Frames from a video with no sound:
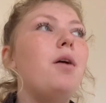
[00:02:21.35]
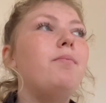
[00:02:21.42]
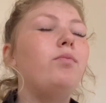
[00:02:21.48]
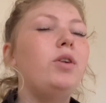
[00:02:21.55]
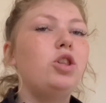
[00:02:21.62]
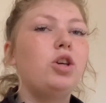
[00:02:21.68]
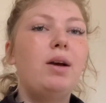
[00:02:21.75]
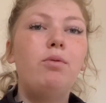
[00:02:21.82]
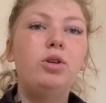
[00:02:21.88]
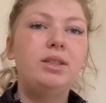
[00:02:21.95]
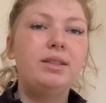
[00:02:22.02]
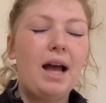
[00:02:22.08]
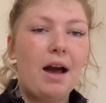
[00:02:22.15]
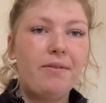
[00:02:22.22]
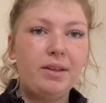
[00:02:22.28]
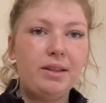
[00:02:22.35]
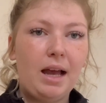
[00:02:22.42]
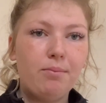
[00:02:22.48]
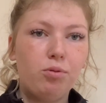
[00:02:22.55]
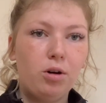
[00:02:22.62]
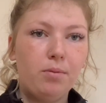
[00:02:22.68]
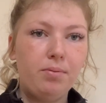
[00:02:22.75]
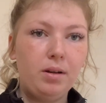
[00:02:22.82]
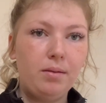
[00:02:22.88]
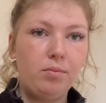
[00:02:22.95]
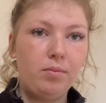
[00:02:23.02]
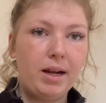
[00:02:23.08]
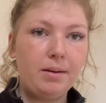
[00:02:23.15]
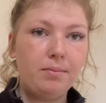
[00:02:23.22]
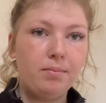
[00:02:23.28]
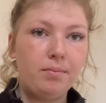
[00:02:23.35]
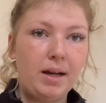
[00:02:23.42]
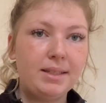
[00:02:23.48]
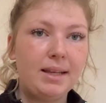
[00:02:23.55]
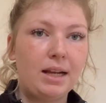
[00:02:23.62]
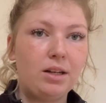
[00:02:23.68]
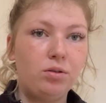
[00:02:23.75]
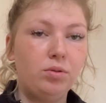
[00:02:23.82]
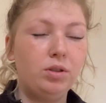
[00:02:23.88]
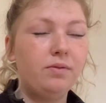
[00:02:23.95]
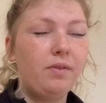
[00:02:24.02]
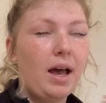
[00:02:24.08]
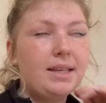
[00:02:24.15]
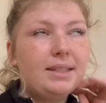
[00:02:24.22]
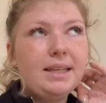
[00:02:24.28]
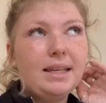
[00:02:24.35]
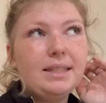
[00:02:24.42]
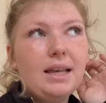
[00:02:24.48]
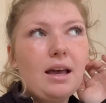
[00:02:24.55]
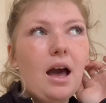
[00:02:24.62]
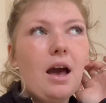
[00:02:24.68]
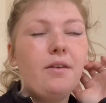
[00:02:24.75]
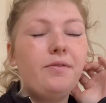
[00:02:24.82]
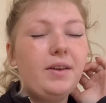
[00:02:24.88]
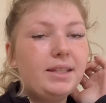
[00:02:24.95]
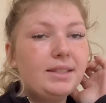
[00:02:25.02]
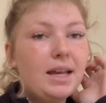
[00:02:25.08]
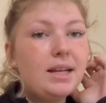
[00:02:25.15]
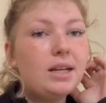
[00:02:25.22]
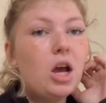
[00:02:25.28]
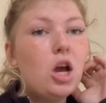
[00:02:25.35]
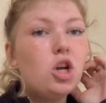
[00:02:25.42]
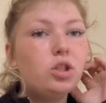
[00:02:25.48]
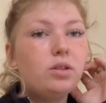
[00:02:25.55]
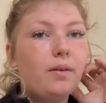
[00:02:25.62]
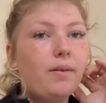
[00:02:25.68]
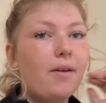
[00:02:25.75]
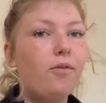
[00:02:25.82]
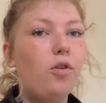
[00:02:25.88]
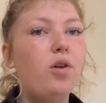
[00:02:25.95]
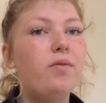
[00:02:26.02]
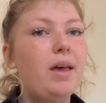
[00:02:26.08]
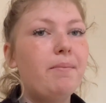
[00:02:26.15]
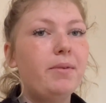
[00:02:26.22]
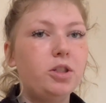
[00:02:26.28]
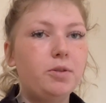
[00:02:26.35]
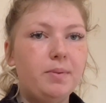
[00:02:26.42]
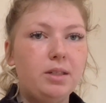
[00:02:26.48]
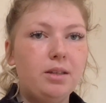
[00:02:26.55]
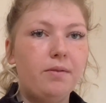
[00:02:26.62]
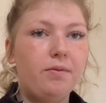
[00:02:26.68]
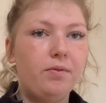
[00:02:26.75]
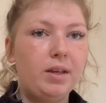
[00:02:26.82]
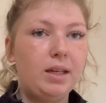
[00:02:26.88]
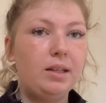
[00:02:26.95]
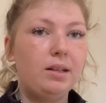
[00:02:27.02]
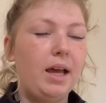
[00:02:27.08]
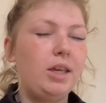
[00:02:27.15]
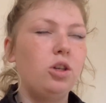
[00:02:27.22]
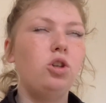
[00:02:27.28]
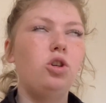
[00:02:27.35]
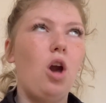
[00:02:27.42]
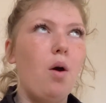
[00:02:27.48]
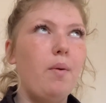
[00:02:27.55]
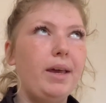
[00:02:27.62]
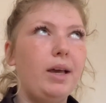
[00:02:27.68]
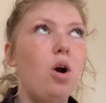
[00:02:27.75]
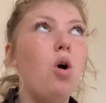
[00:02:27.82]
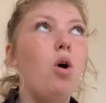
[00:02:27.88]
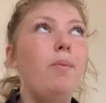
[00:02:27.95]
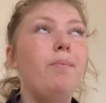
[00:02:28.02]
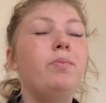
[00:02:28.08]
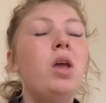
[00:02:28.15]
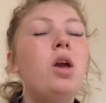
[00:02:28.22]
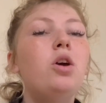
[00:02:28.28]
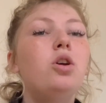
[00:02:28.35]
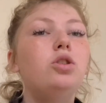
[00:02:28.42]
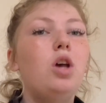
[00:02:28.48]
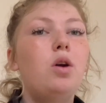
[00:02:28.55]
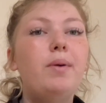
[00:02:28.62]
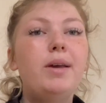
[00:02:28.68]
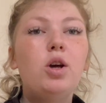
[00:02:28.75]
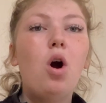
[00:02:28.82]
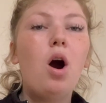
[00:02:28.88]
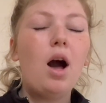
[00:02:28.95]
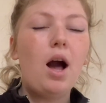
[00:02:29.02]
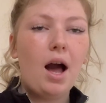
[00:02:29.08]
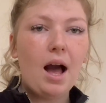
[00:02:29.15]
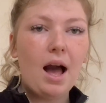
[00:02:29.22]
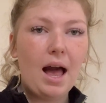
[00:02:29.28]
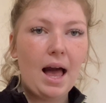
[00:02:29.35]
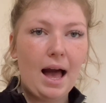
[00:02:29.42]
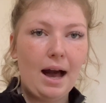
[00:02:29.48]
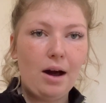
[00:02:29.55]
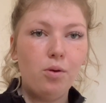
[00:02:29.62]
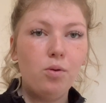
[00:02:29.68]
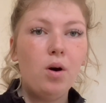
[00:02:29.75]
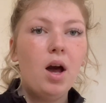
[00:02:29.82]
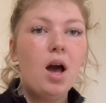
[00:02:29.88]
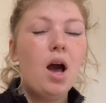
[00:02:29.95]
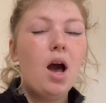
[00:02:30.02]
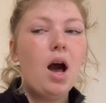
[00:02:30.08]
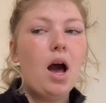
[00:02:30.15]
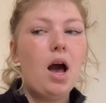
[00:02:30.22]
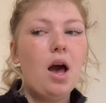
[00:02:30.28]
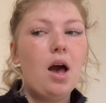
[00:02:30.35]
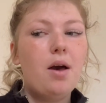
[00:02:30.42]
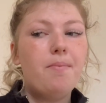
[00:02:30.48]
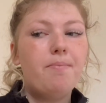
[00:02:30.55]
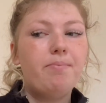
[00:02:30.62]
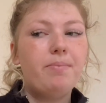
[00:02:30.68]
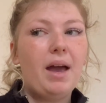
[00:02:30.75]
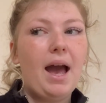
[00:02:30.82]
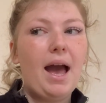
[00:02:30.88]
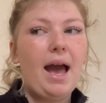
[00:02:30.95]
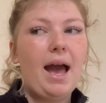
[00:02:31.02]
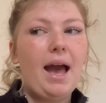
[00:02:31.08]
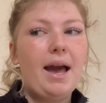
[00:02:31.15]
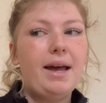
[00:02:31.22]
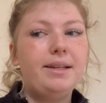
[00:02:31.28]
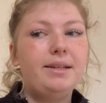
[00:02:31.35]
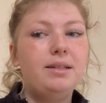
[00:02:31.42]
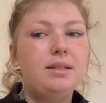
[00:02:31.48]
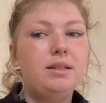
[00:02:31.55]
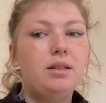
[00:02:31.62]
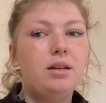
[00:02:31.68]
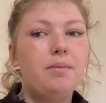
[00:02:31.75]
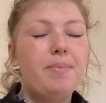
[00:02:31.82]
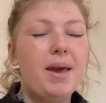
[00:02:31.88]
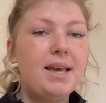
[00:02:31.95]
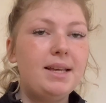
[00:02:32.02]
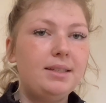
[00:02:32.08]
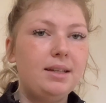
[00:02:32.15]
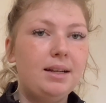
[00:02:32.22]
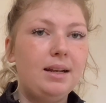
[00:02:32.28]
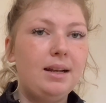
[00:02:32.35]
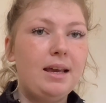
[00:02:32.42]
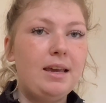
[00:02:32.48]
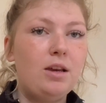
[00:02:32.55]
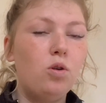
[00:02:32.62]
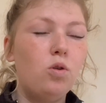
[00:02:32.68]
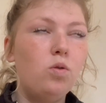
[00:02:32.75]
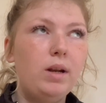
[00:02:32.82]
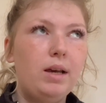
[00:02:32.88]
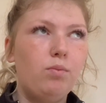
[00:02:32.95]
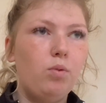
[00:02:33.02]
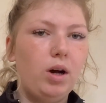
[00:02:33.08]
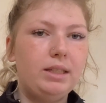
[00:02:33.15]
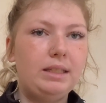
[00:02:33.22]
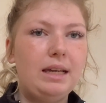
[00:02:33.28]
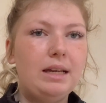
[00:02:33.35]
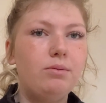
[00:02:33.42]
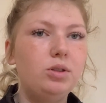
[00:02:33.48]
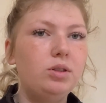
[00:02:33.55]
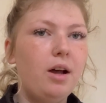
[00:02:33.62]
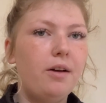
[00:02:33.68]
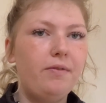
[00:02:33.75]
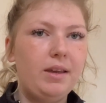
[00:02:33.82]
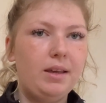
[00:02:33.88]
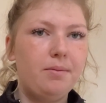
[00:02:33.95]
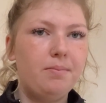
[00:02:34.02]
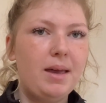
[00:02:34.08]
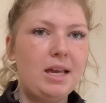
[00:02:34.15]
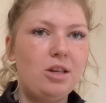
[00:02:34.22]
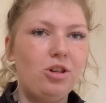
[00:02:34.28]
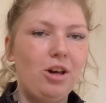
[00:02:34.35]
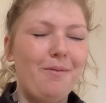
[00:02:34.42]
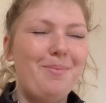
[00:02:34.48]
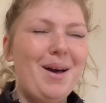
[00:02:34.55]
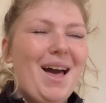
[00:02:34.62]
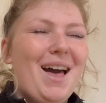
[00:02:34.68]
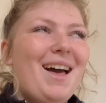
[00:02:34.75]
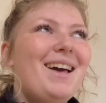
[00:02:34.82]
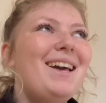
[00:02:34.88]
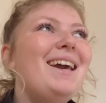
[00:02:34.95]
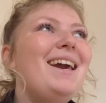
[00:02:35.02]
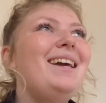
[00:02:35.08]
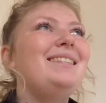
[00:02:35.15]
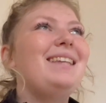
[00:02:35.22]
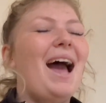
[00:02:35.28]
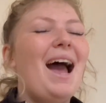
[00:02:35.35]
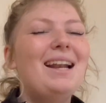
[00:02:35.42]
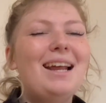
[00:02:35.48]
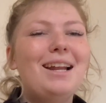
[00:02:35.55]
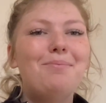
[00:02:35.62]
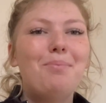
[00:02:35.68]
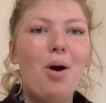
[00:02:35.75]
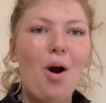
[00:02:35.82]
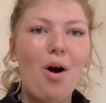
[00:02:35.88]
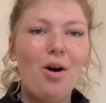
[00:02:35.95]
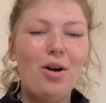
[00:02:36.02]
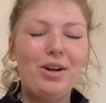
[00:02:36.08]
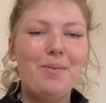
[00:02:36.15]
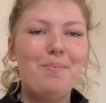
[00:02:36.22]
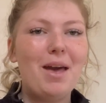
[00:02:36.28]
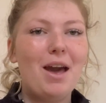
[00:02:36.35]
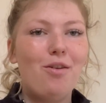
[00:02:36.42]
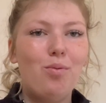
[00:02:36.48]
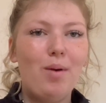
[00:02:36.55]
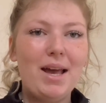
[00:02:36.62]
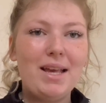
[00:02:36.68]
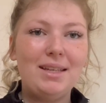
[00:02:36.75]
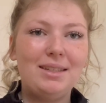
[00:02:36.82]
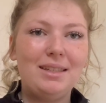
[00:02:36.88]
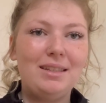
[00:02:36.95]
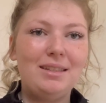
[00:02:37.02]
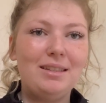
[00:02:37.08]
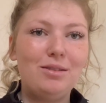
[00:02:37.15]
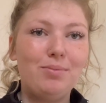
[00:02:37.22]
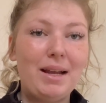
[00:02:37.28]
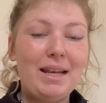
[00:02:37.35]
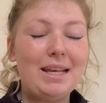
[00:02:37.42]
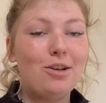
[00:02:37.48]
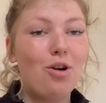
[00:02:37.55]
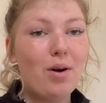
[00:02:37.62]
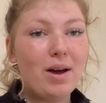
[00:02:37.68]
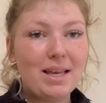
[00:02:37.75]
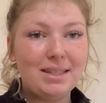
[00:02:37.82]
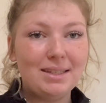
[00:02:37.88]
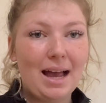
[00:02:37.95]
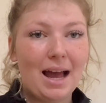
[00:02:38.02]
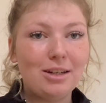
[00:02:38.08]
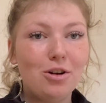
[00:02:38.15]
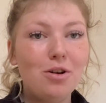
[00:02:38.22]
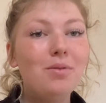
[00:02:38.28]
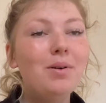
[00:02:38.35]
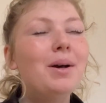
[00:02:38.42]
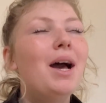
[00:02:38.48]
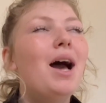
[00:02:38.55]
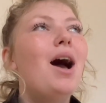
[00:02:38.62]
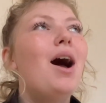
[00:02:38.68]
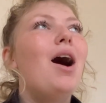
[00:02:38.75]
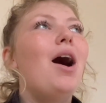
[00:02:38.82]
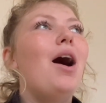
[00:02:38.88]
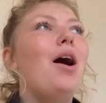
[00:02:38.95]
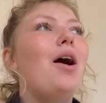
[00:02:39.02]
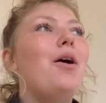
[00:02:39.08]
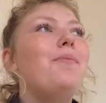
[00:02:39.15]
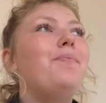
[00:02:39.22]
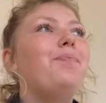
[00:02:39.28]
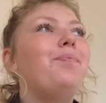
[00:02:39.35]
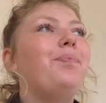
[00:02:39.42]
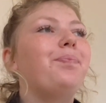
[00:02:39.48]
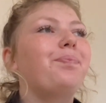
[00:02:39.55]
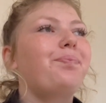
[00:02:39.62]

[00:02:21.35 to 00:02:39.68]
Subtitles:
Which I wasn't having that problem when my saddle was first fitted, so I thought there must be something like going on. So we got her out, and basically all it was nothing major, but Dan had put on a bit of weight since when he got his saddle, and